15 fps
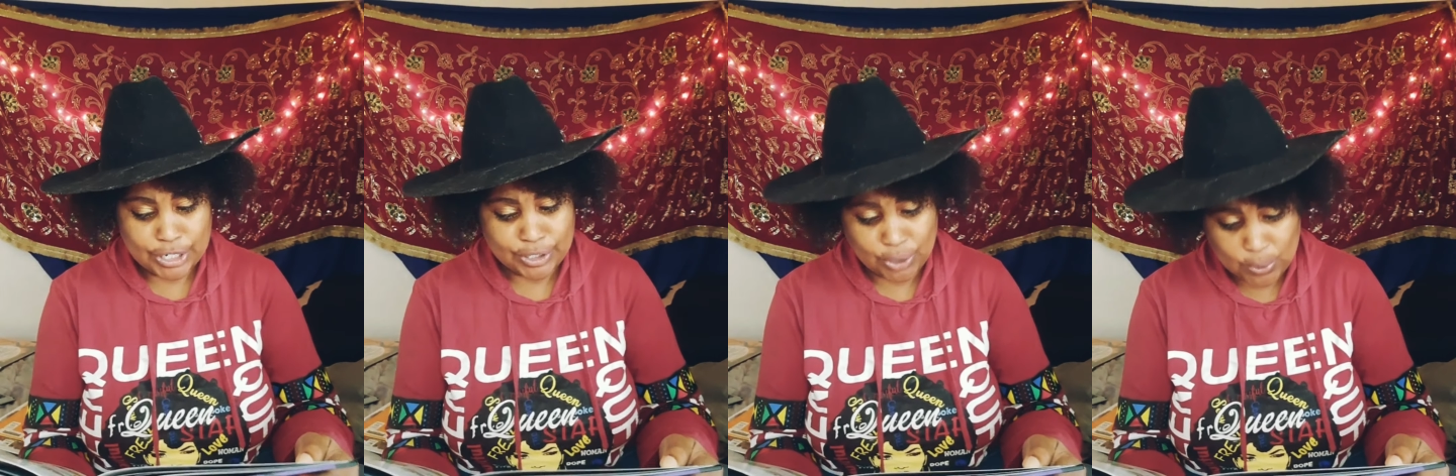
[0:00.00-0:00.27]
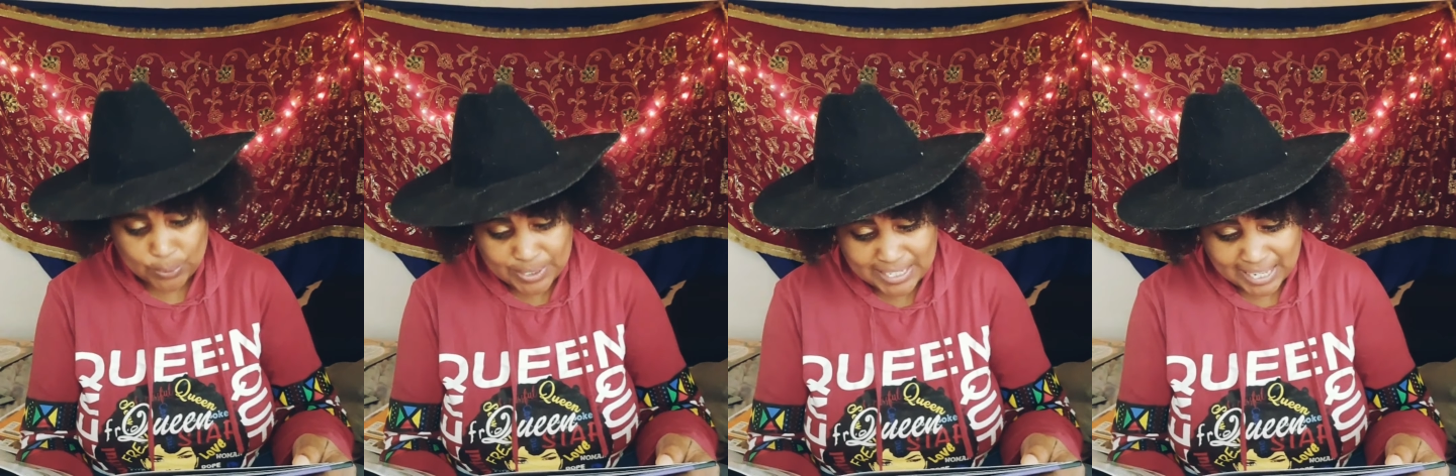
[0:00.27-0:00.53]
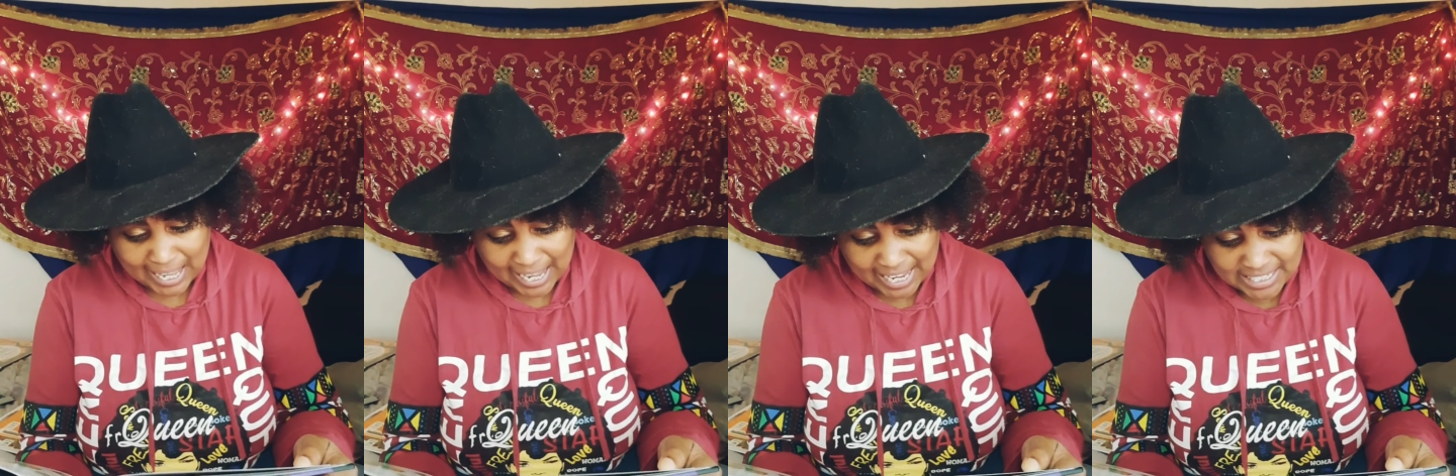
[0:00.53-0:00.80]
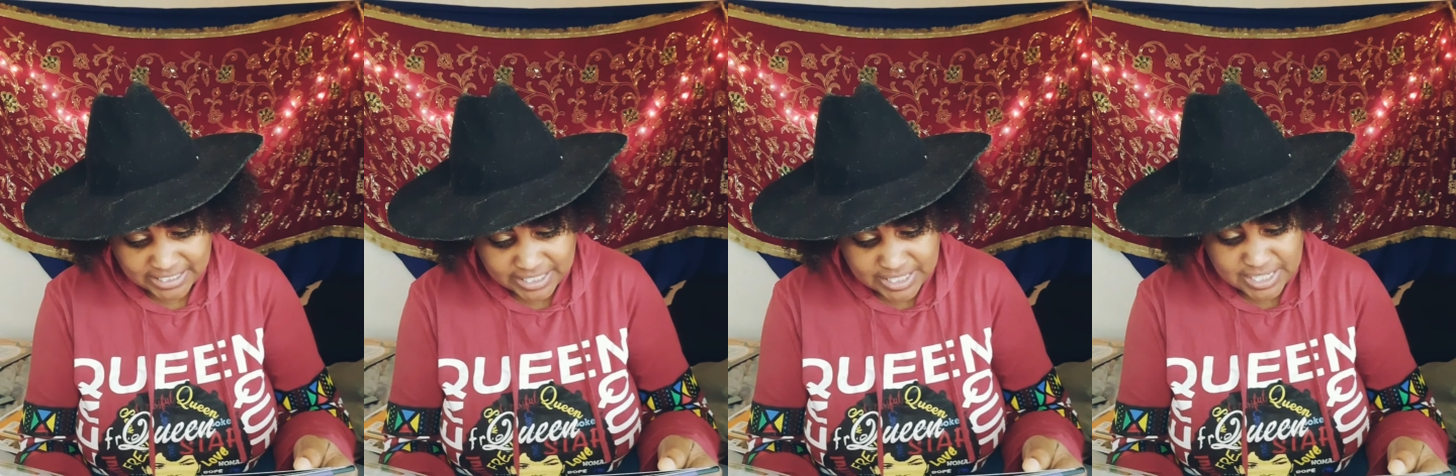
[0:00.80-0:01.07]
Coney
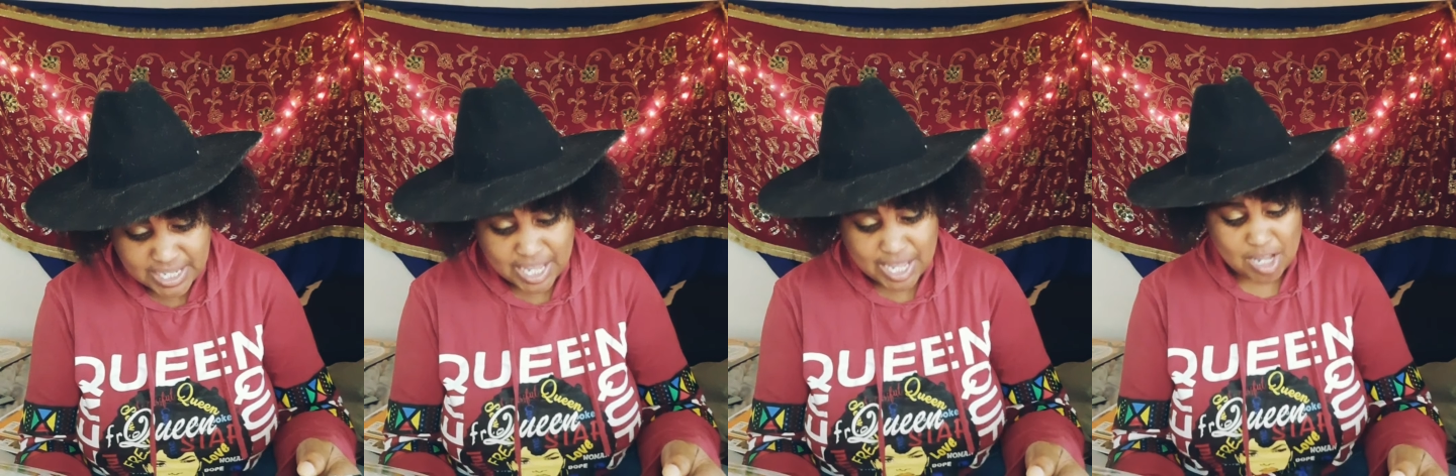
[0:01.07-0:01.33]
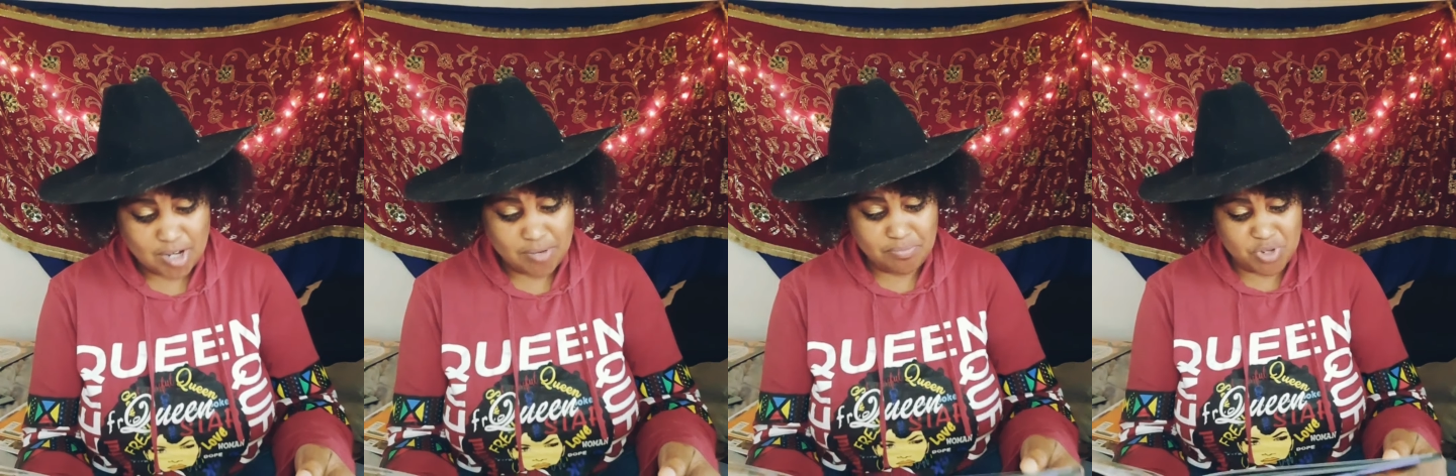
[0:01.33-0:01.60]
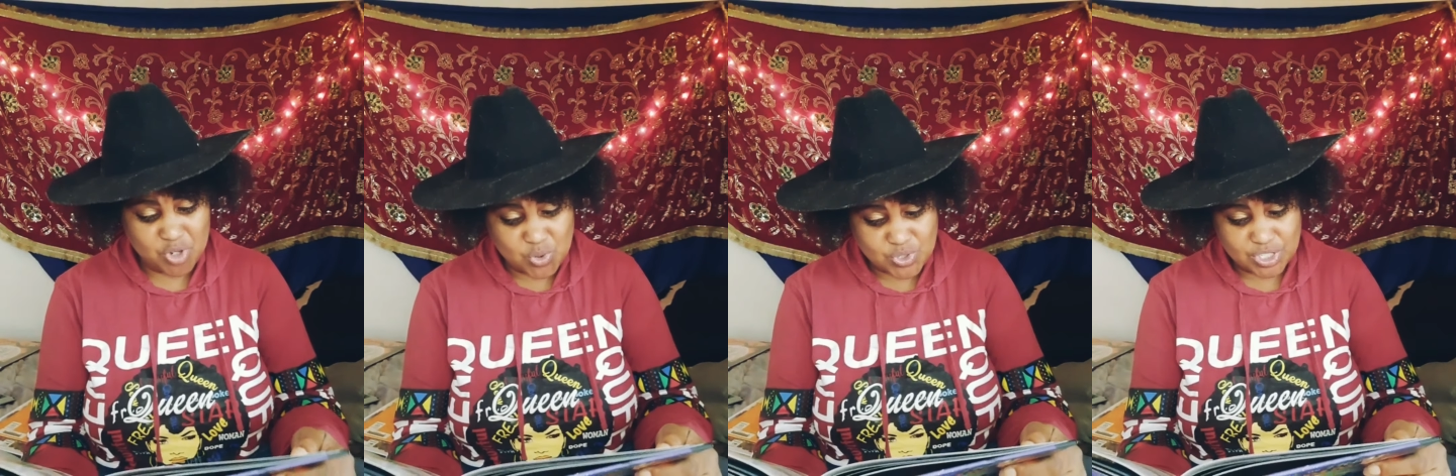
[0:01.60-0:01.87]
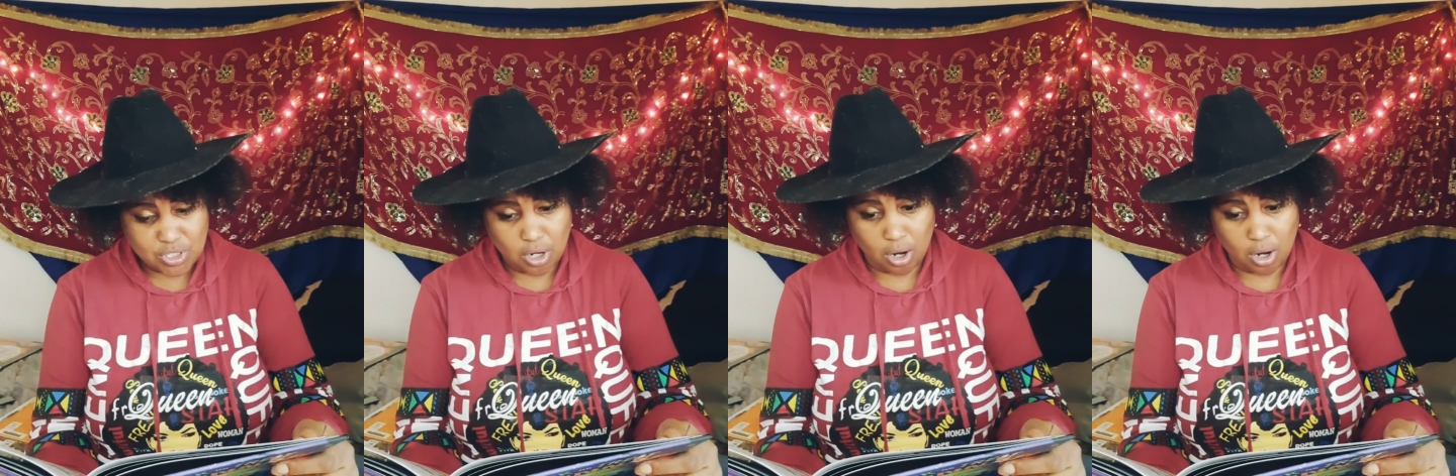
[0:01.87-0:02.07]
Island, and Music